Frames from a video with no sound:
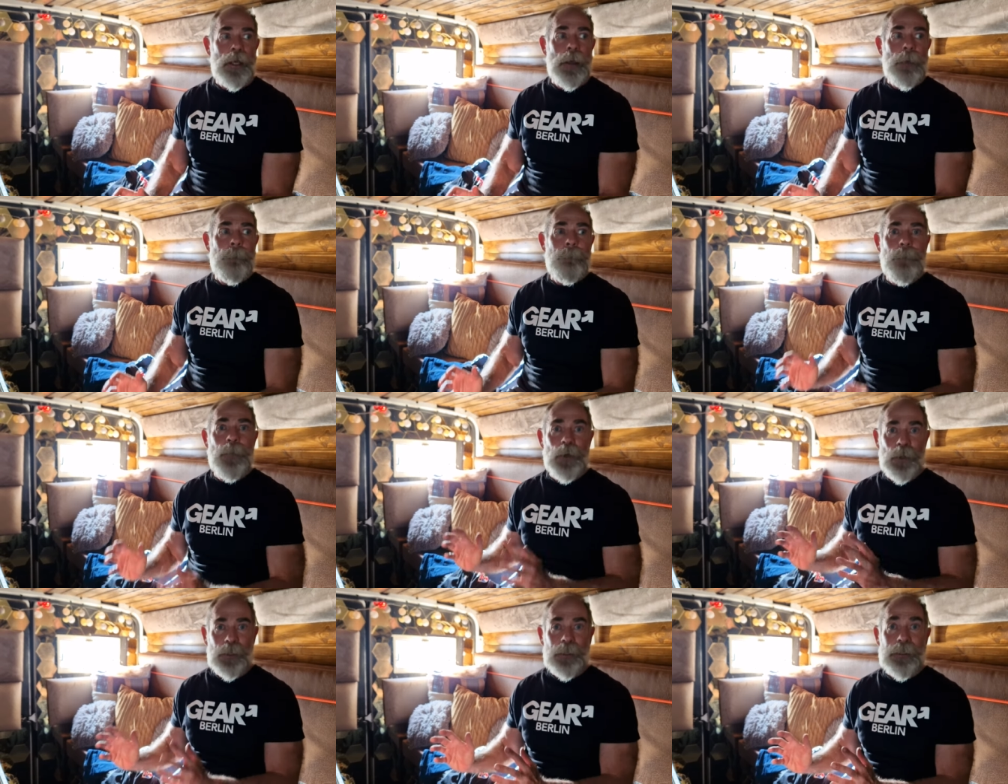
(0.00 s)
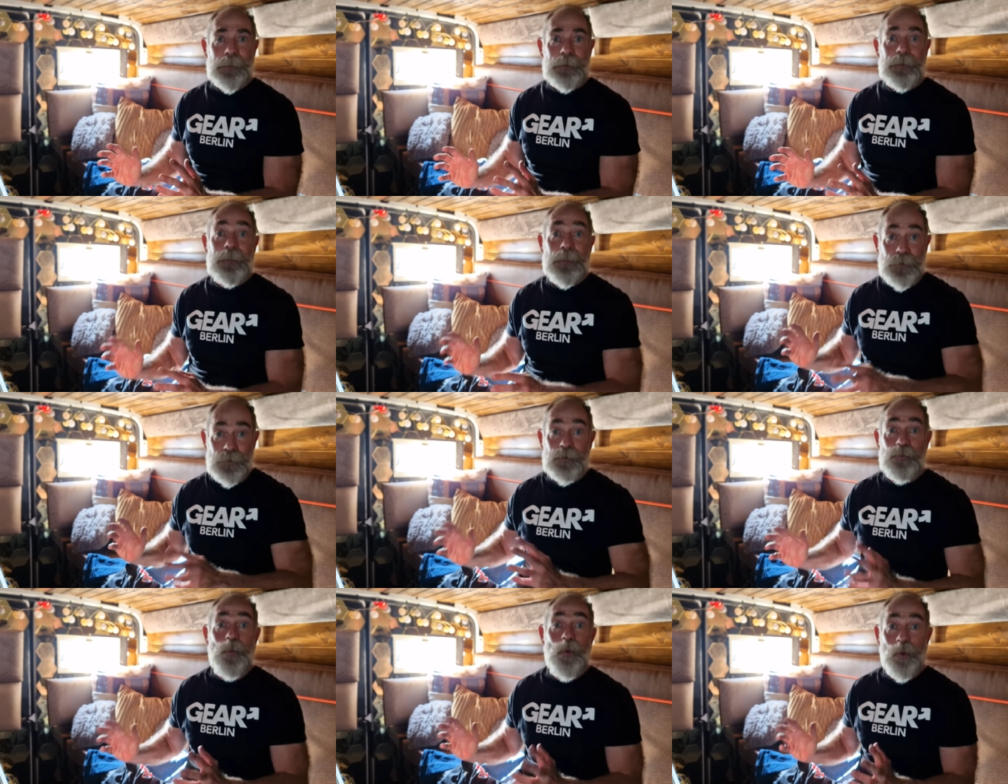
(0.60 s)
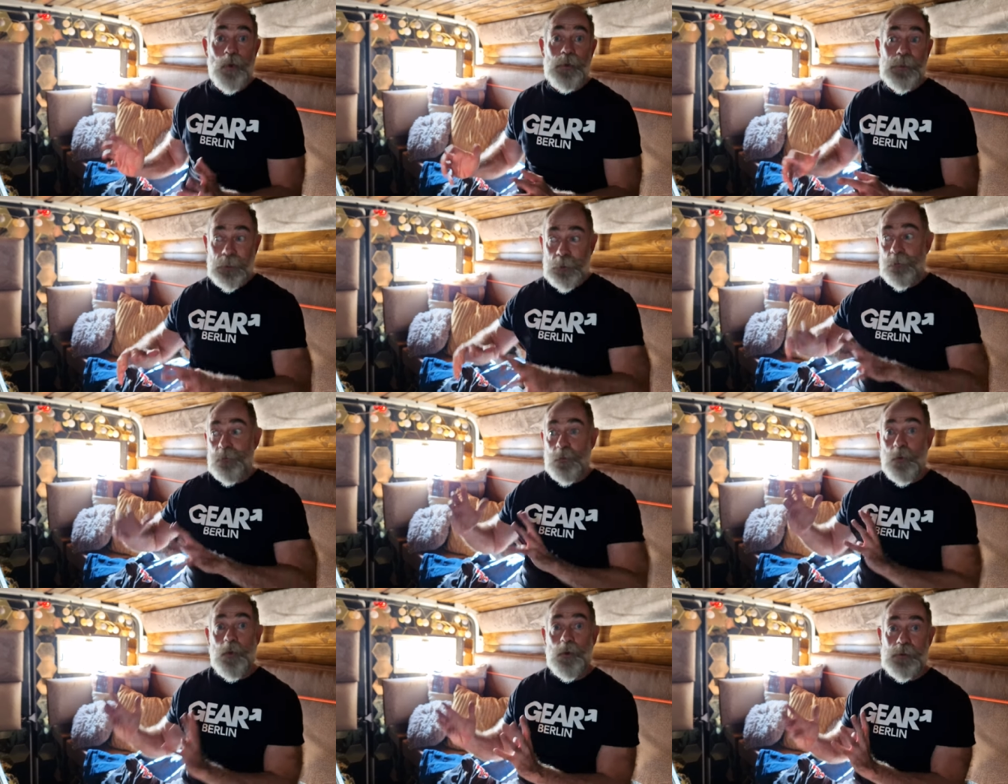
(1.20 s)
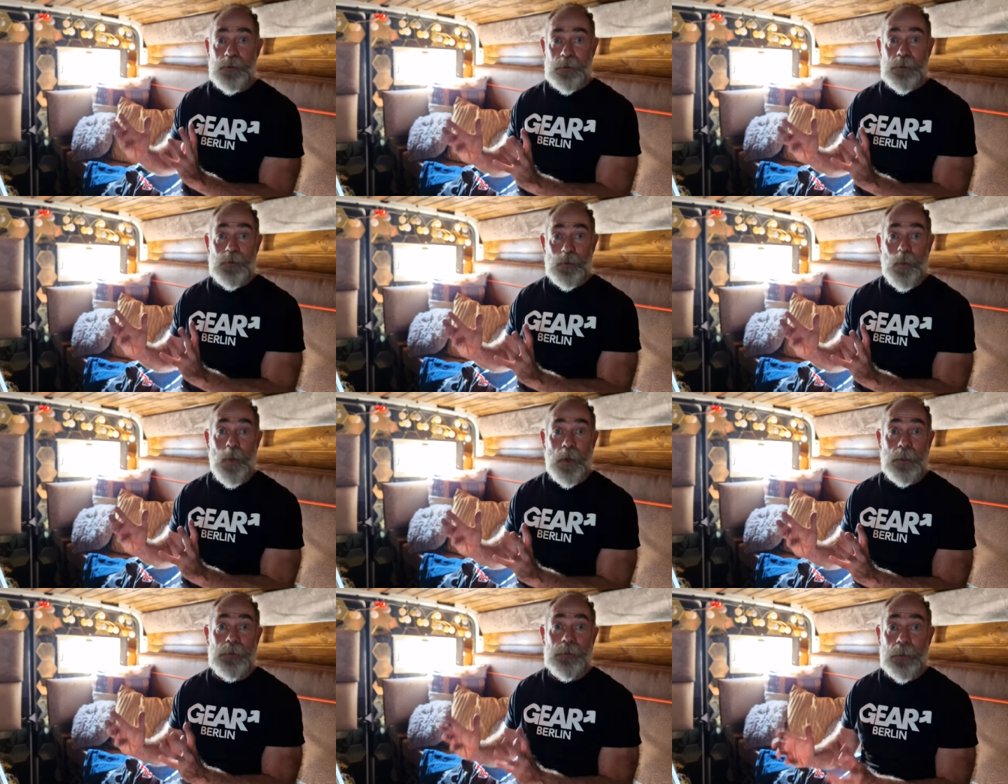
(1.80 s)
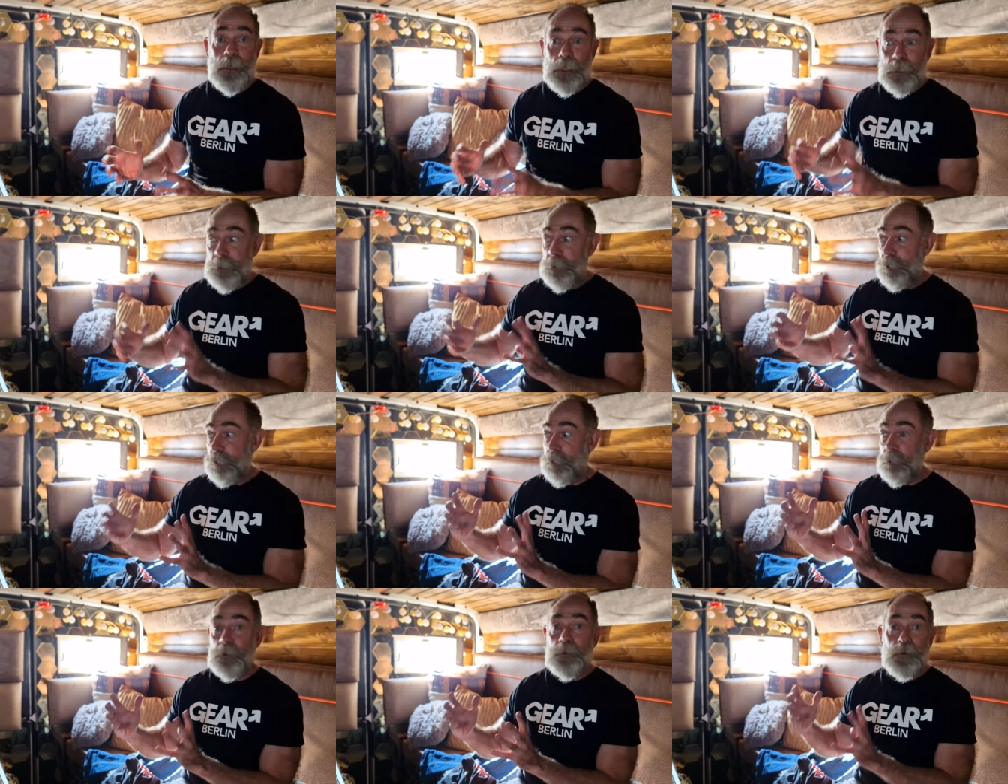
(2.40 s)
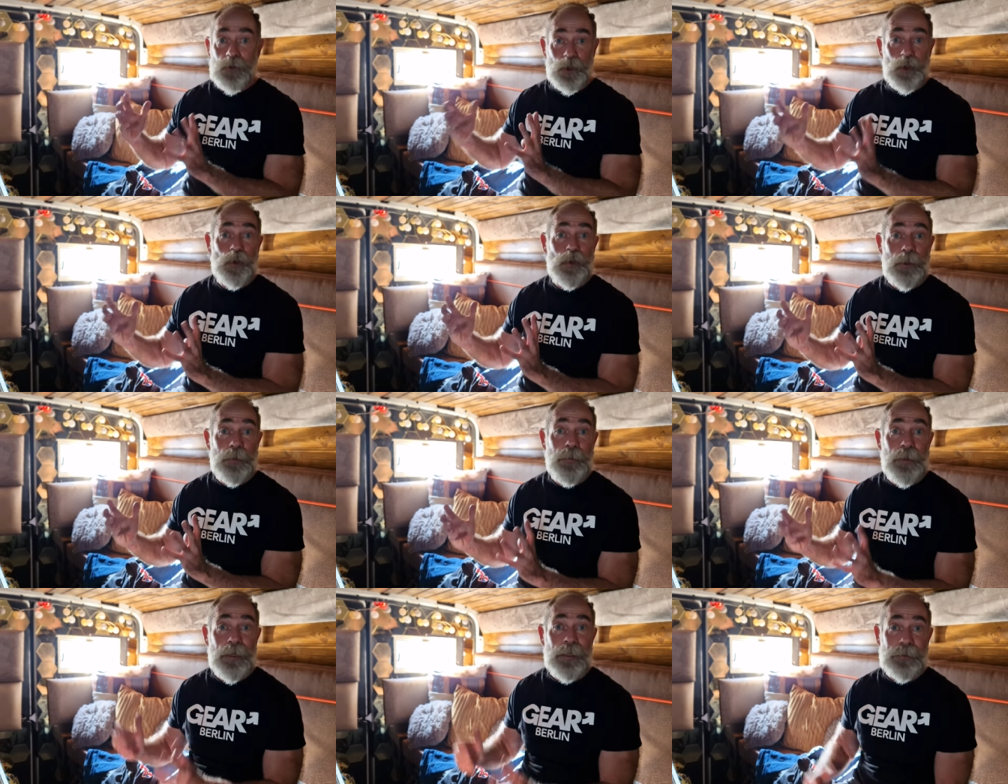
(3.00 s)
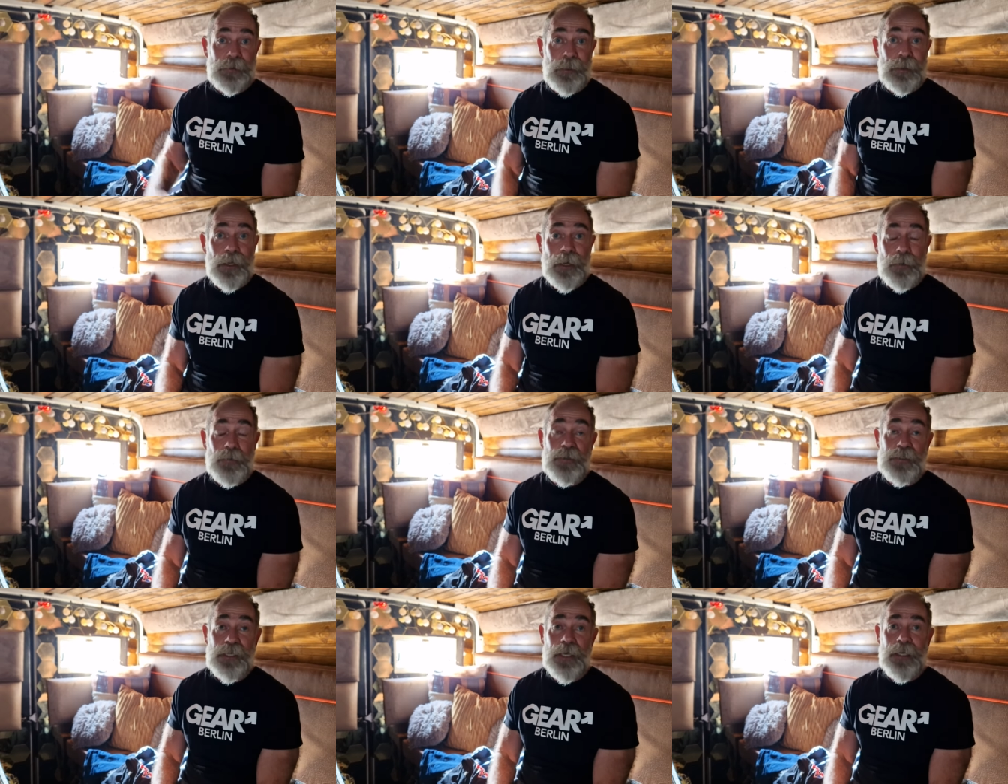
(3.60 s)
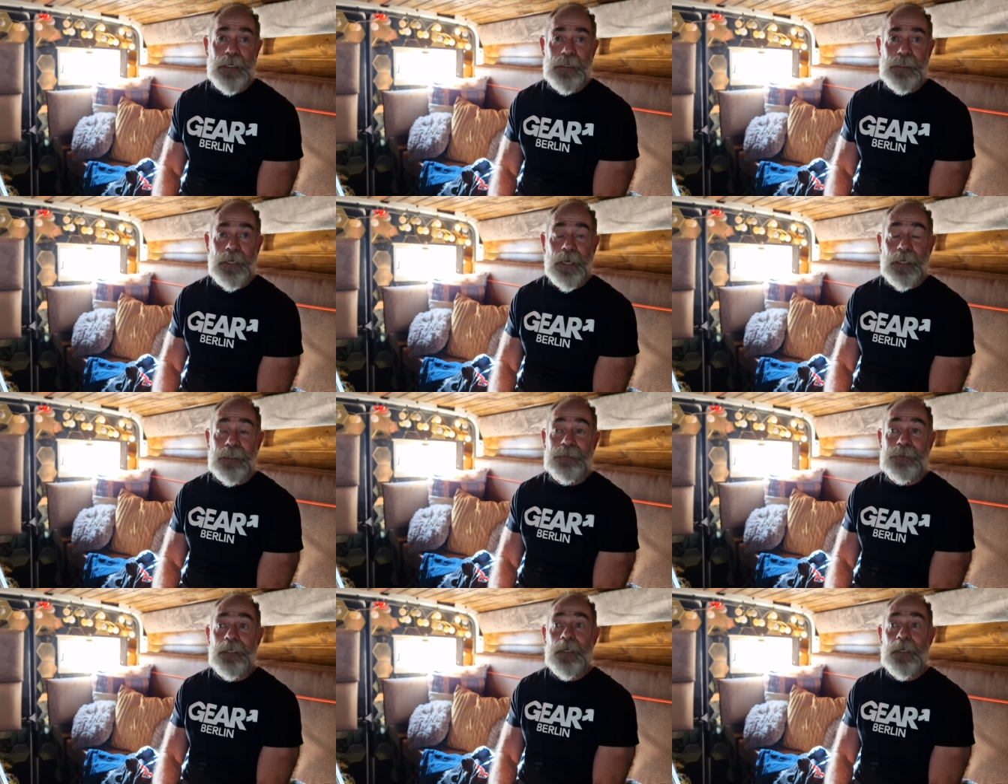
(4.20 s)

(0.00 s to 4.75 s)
Berlin is more than, of course, this one little Schöneberg that I'm staying at.